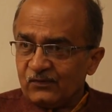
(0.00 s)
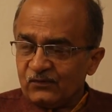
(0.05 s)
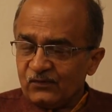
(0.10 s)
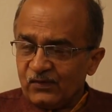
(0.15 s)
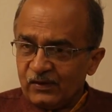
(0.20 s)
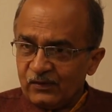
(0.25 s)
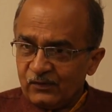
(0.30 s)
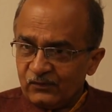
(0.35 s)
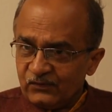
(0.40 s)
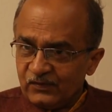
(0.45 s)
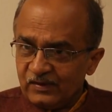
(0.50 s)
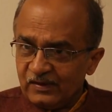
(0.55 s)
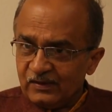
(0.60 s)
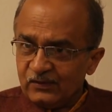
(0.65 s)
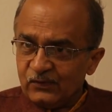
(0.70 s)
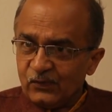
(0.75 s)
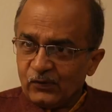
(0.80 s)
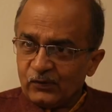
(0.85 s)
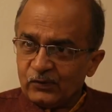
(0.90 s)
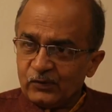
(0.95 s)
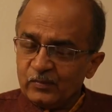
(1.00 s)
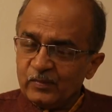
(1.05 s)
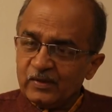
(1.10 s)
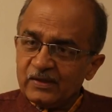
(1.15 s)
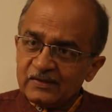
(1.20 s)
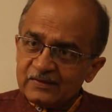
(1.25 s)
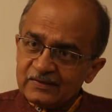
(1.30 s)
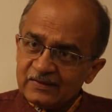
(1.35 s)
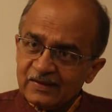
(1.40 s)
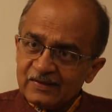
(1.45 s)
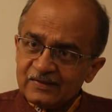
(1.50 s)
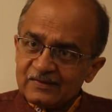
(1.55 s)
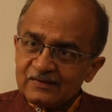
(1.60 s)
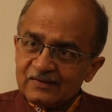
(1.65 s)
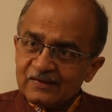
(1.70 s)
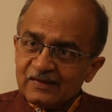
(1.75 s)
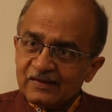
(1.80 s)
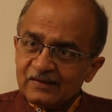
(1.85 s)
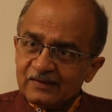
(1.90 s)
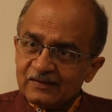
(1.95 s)
and one of the documents
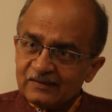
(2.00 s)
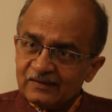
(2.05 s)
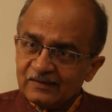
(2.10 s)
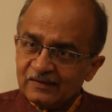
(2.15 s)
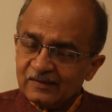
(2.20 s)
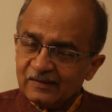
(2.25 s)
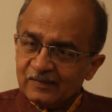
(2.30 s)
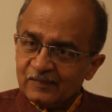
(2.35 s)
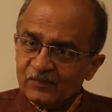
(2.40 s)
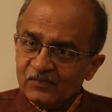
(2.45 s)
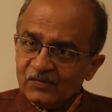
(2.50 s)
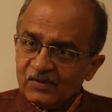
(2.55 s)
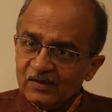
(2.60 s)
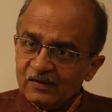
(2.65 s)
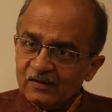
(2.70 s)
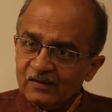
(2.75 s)
says that